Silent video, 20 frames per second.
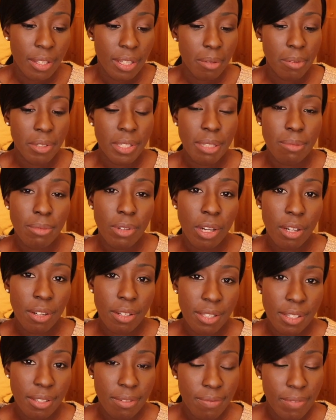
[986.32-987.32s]
there was some
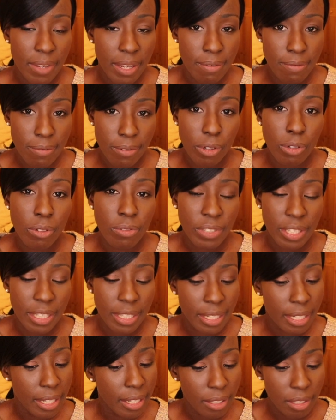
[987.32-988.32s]
costs involved in
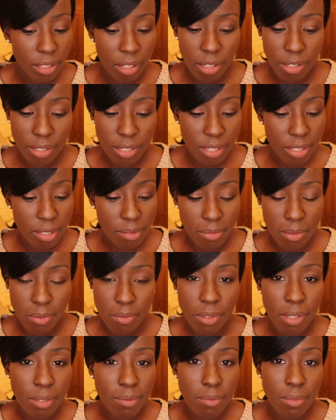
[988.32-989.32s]
that. Cost number
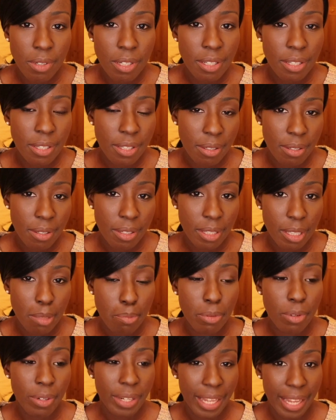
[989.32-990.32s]
one was the
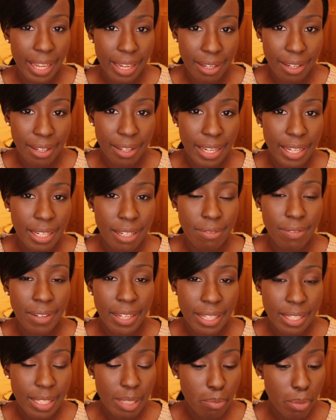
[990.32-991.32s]
booking in
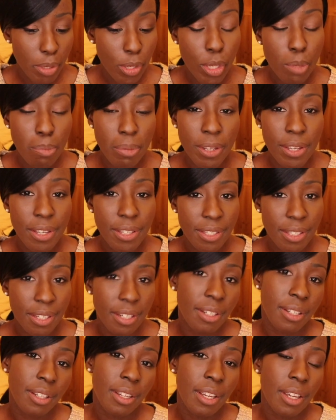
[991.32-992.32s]
advance per
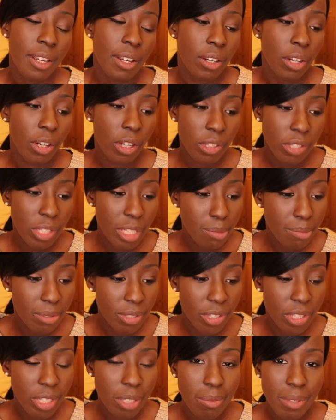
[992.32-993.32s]
person. Cost number
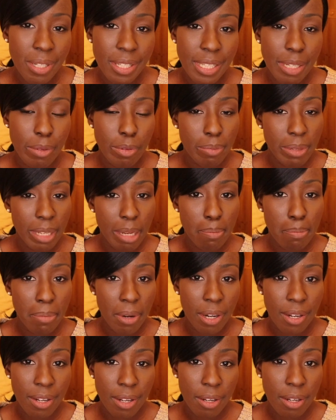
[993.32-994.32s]
two was there would be a
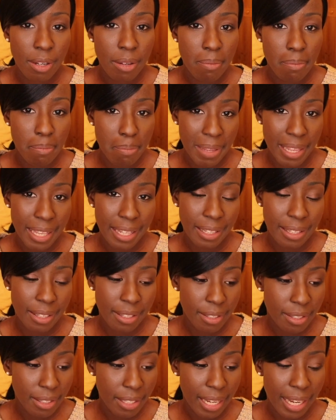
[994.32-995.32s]
bar bill
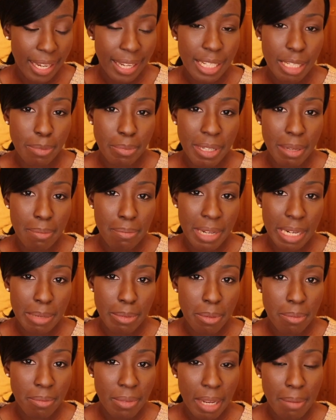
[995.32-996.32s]
that had to be a
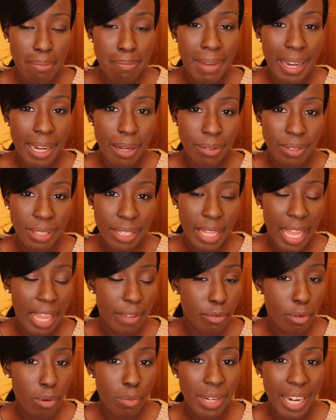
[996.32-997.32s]
minimum amount that
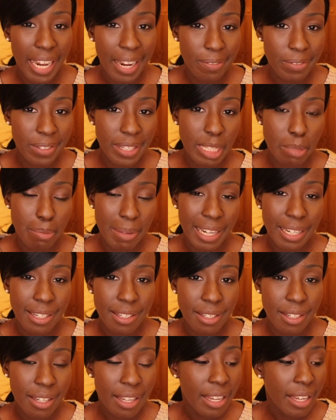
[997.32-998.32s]
everyone would have to
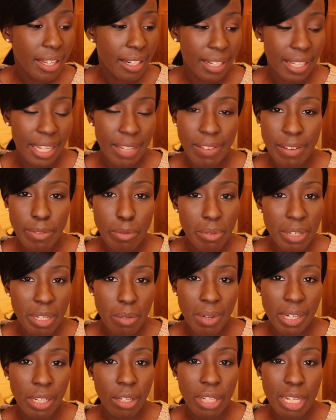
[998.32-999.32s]
spend. Now, if everybody
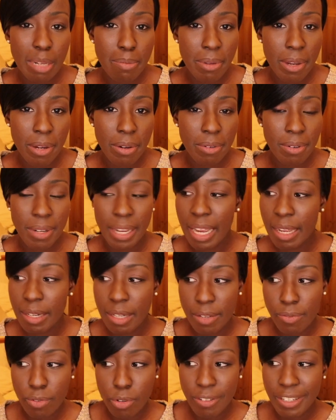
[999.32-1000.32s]
went on the boat
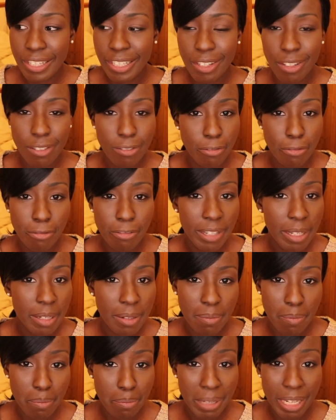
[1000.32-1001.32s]
and they've already got
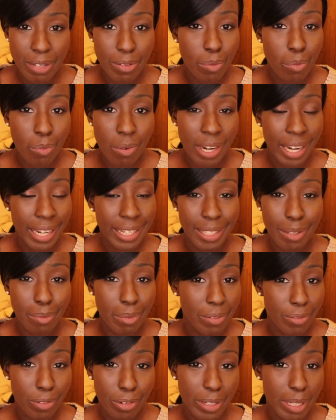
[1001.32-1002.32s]
free beer and wine that
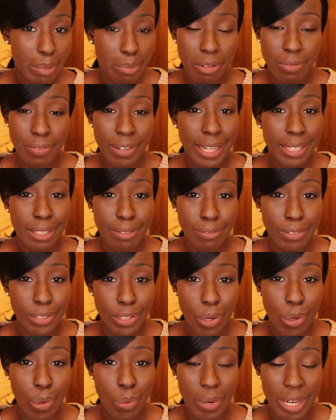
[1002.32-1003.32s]
we've already provided for the
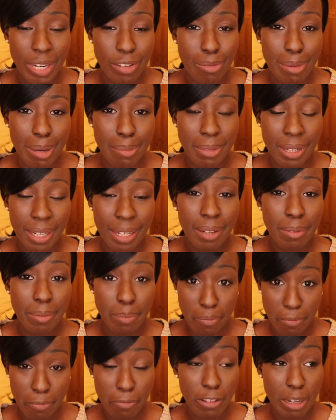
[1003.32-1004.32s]
whole week, remember,
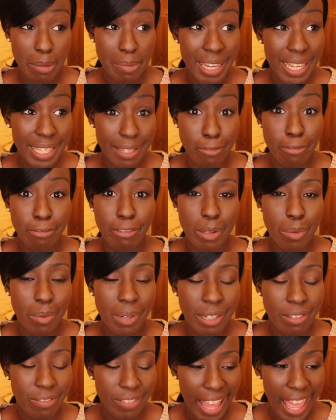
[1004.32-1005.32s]
free beers and free
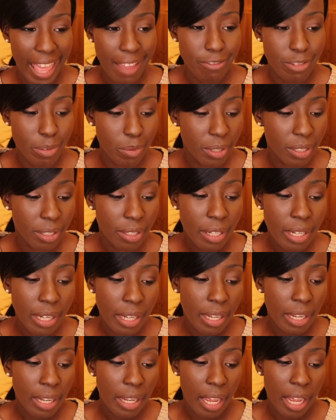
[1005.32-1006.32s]
wine for everyone,
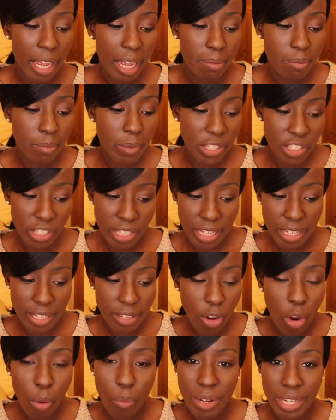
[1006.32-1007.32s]
which they
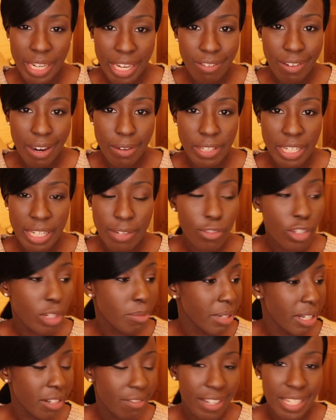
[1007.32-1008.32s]
got when they arrived in the
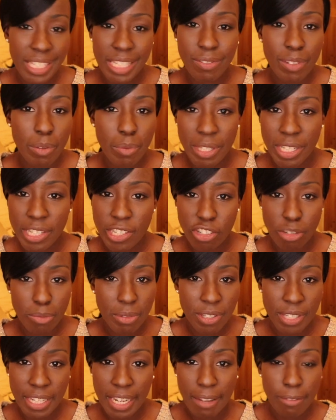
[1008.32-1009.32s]
room, and the rest of it we
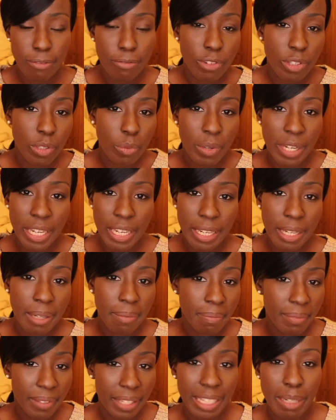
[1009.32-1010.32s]
distributed out through the week.
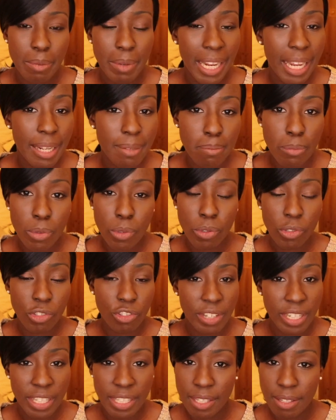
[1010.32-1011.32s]
And then we had more
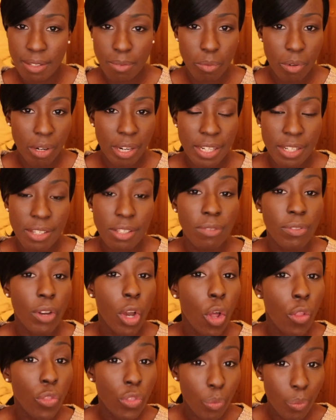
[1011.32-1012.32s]
drinks and wine and stuff
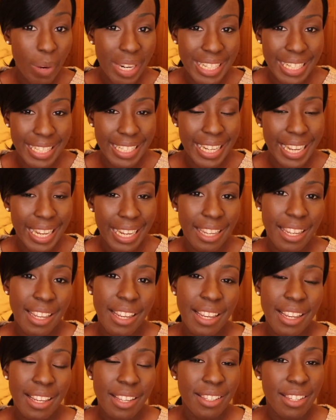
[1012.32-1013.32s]
on the wedding day.
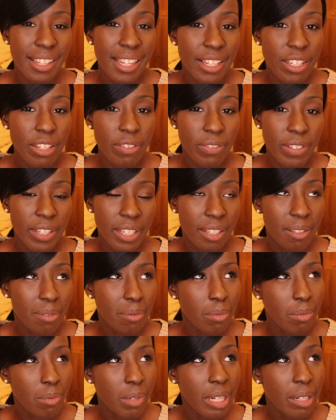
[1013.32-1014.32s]
So then you think,
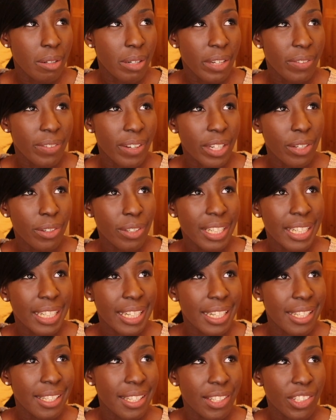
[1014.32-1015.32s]
well, if I
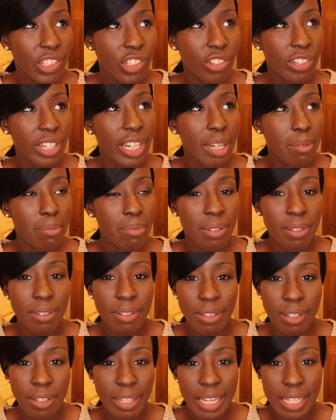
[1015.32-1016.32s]
organise a trip
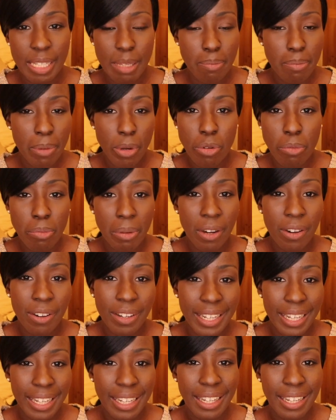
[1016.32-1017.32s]
as a boat
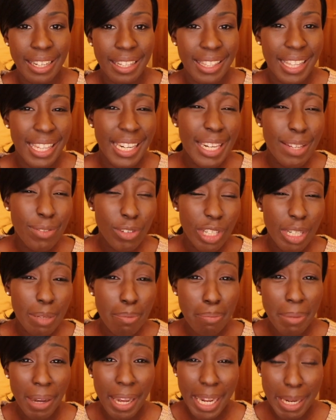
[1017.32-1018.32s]
party, then they've got to
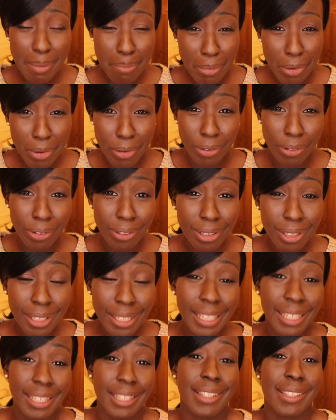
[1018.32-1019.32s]
buy more,
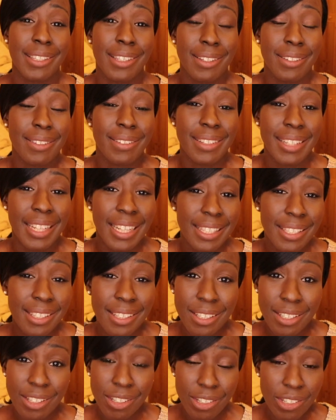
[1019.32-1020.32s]
so that's
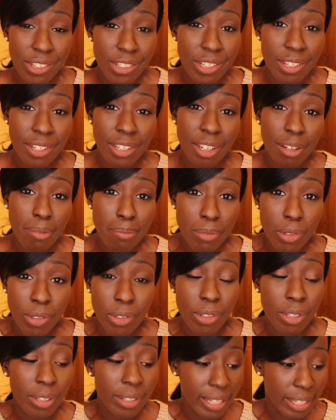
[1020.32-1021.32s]
going to cost you a lot
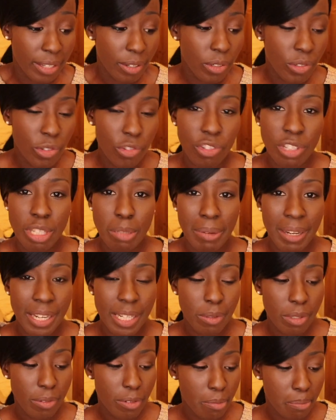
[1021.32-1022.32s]
more in hundreds of
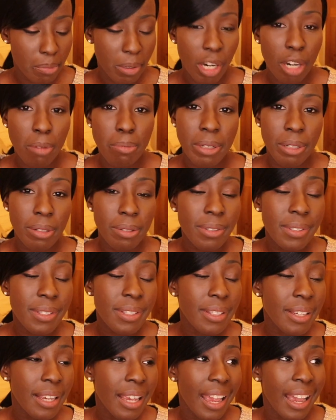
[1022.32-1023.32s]
pounds worth of bar
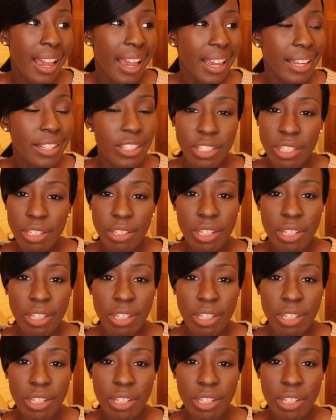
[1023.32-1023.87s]
bills, and you